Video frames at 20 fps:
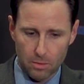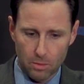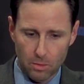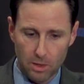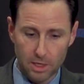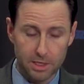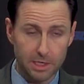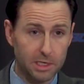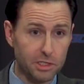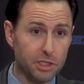
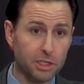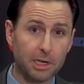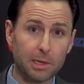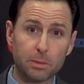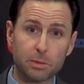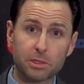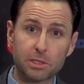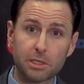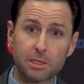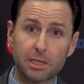One, yesterday
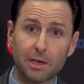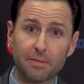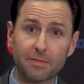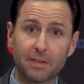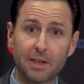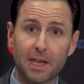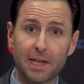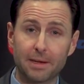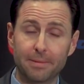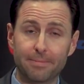was a tough
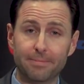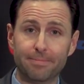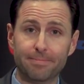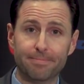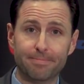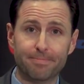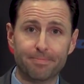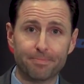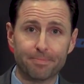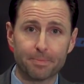day.
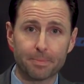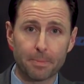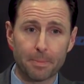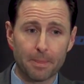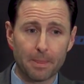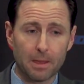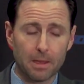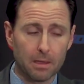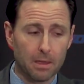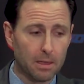
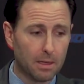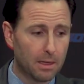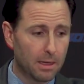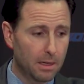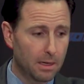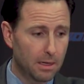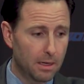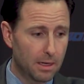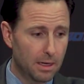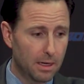
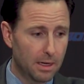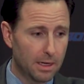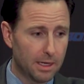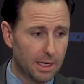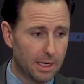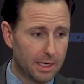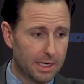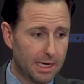I